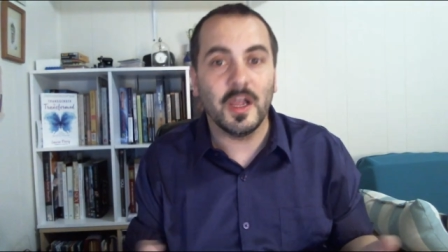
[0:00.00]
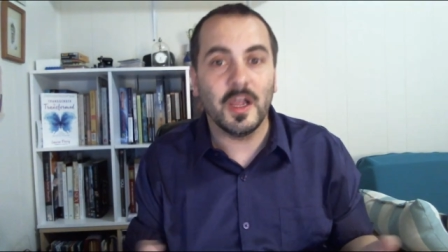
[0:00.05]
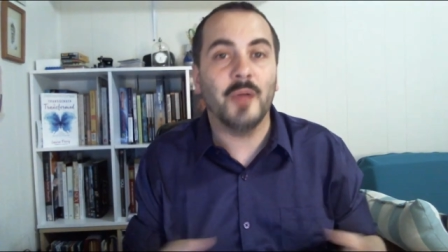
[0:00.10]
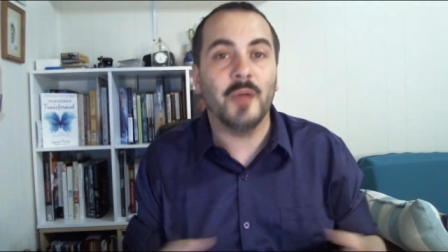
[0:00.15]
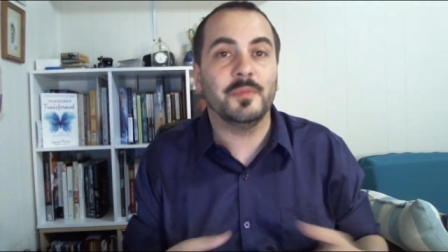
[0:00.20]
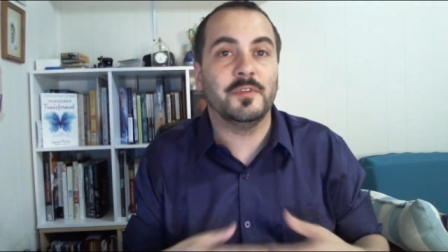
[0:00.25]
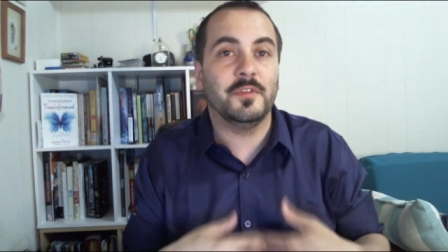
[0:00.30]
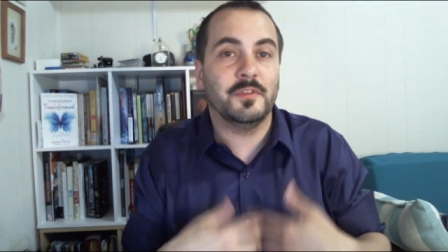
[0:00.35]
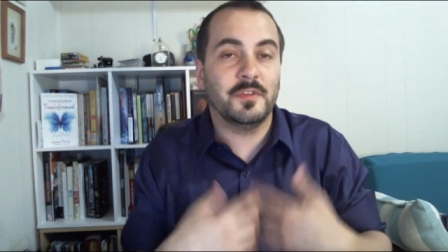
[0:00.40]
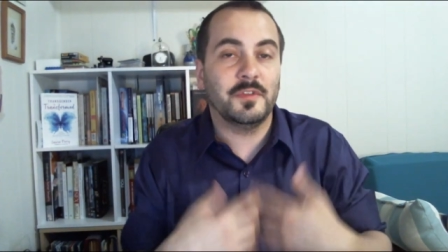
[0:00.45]

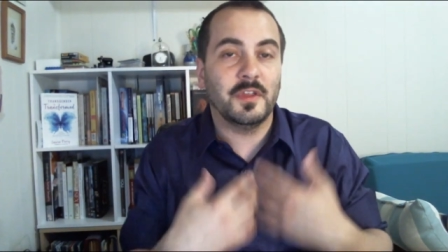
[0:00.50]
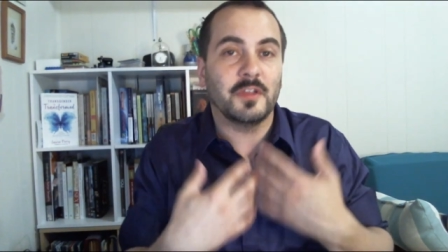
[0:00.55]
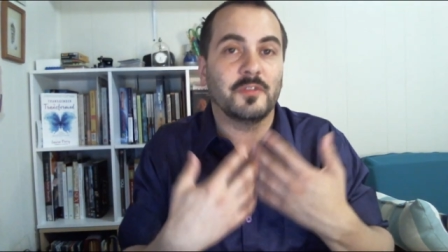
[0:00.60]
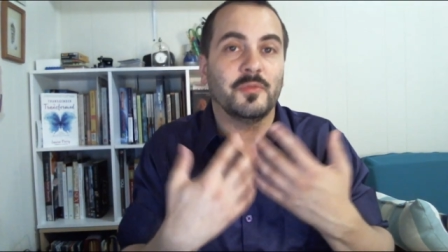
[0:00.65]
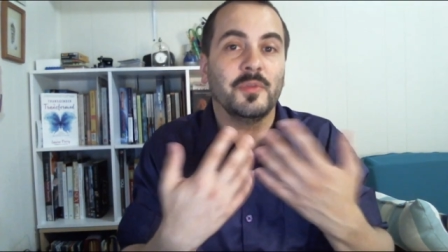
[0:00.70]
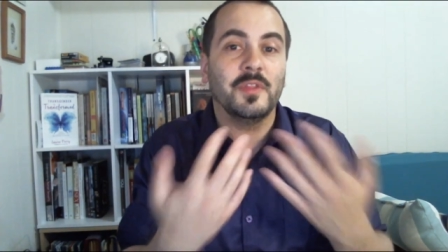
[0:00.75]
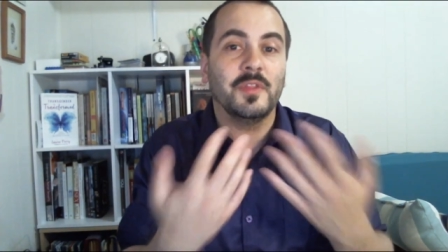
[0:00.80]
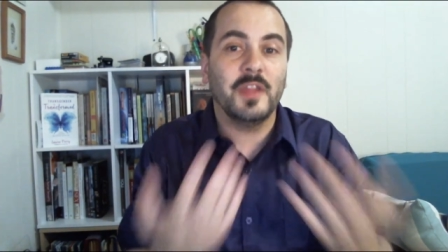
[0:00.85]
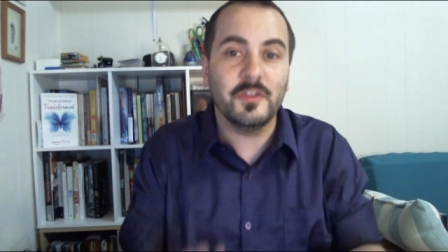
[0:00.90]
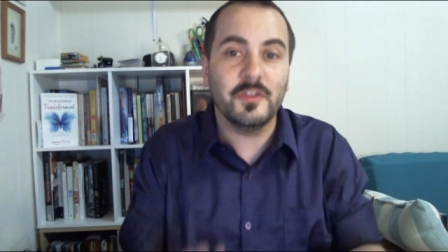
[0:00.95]
opposite sex
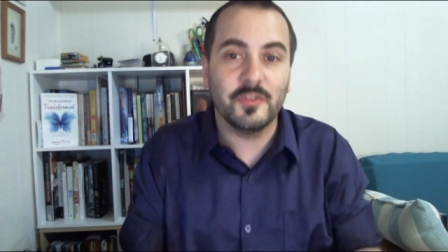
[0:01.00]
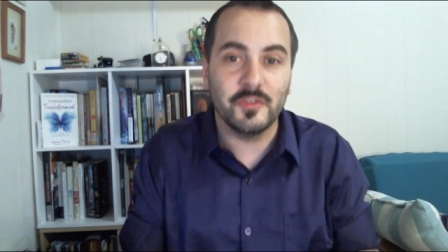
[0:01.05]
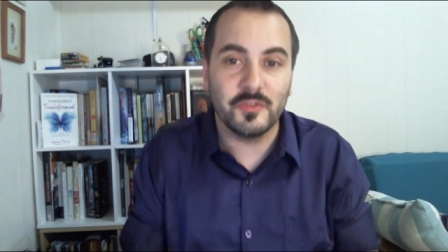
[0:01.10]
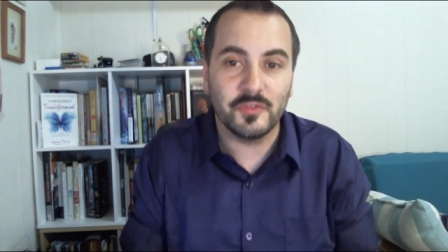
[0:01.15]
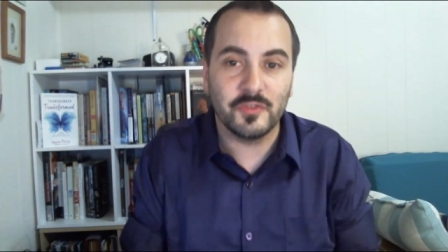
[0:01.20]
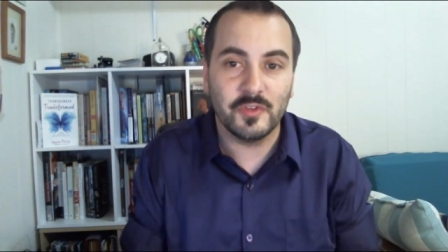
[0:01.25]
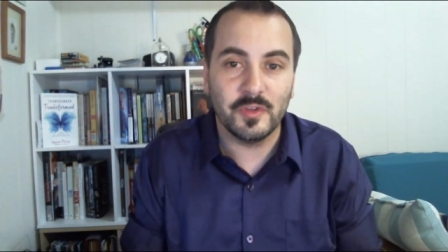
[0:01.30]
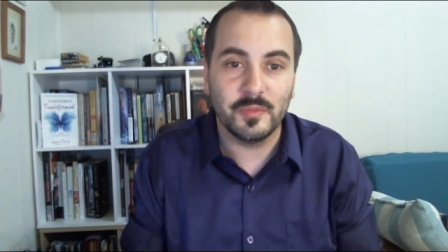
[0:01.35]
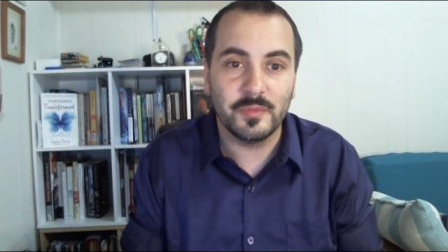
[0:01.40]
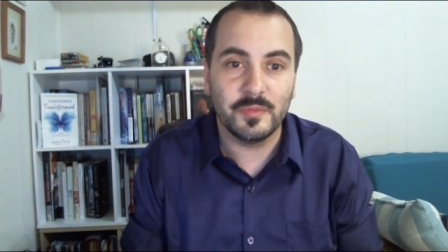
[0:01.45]

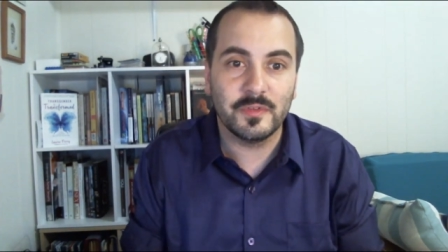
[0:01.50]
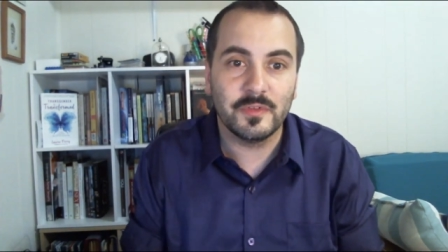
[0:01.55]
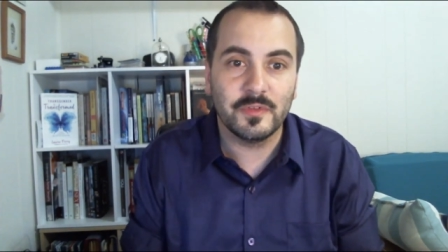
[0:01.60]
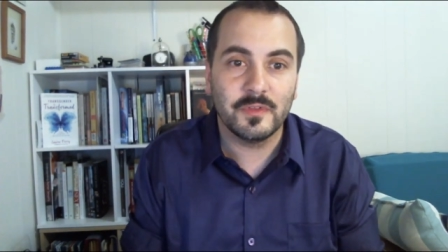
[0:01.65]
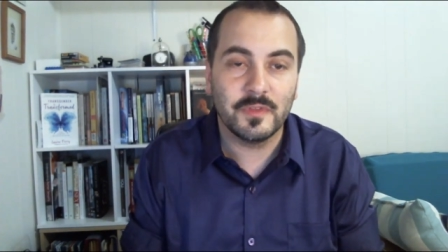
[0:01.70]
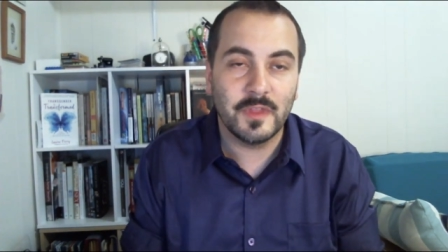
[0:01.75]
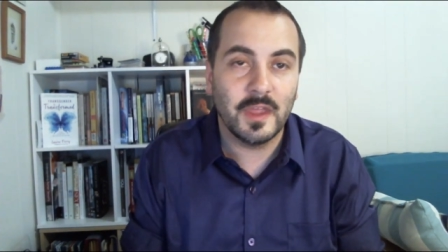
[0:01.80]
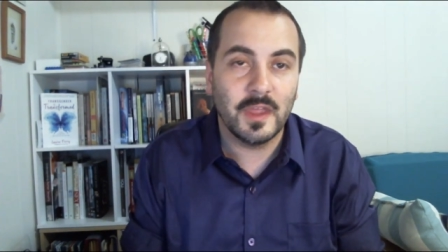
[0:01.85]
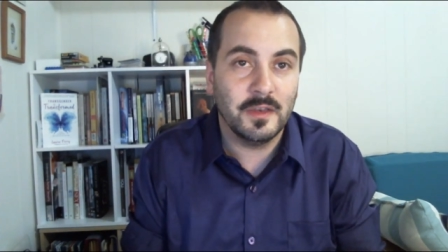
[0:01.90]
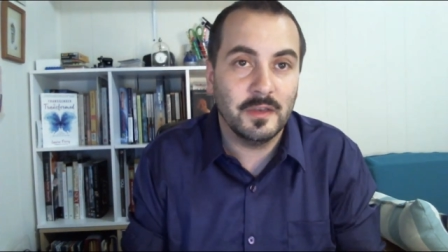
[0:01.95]
relationships
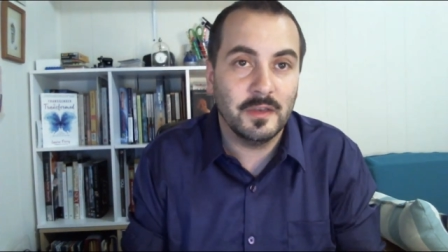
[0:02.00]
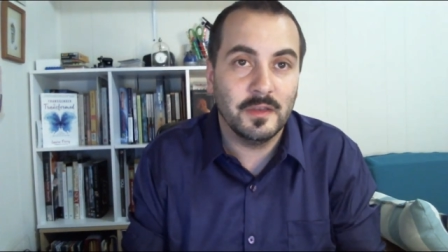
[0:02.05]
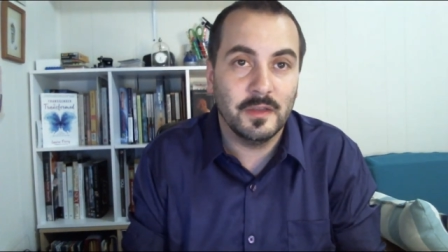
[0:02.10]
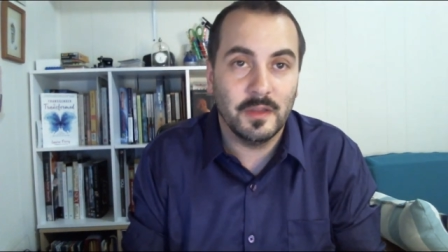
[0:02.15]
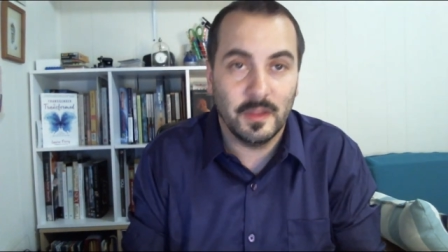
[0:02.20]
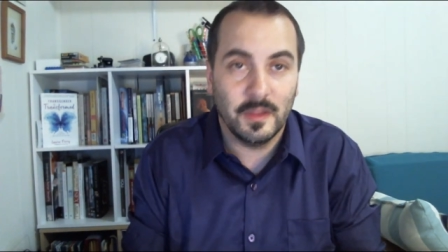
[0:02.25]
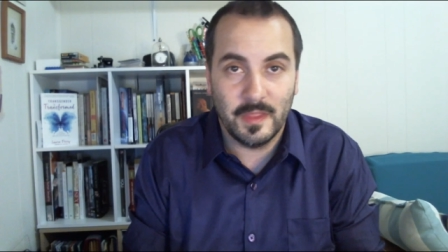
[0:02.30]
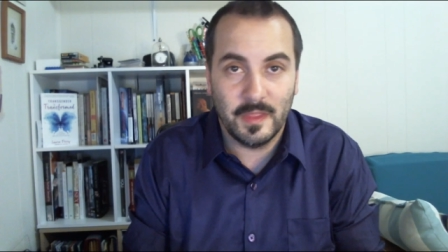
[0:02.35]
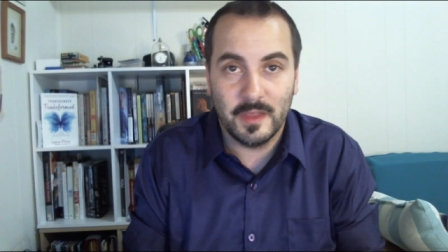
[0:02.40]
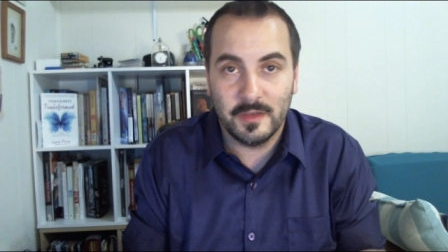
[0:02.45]
than
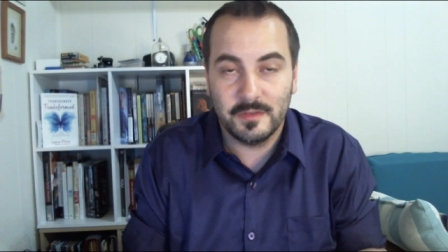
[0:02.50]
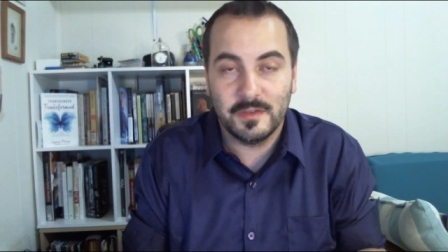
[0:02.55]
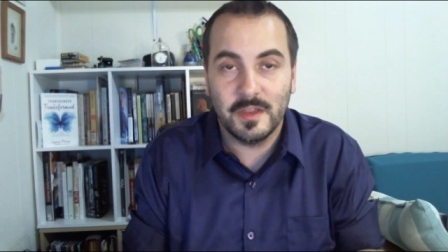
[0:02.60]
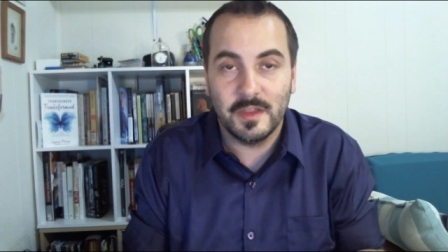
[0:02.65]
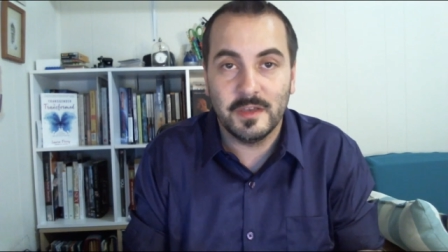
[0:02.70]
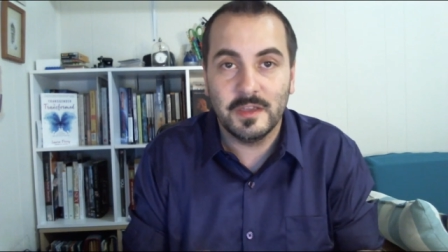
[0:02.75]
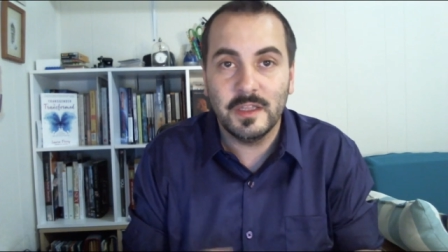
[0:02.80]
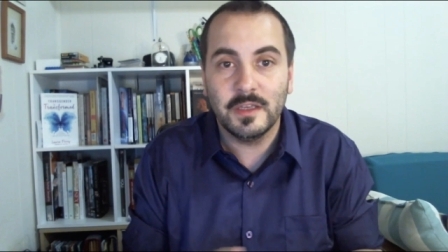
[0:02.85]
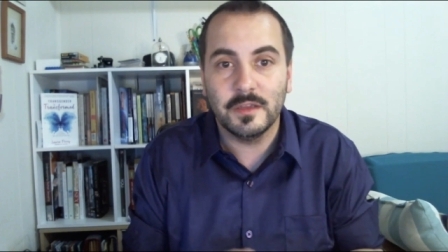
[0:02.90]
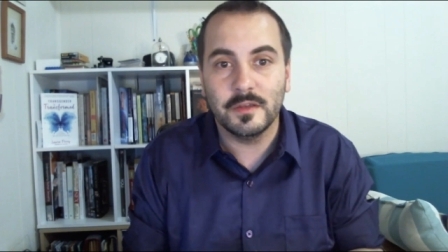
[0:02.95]
that is then
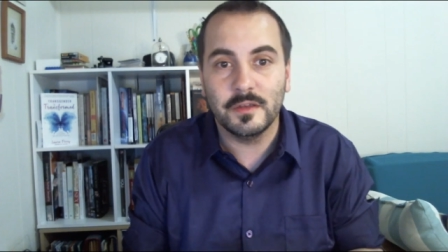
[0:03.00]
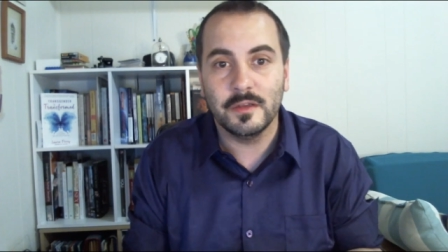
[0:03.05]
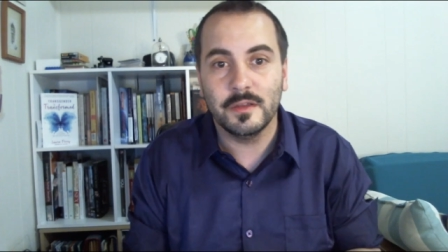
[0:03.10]
needed.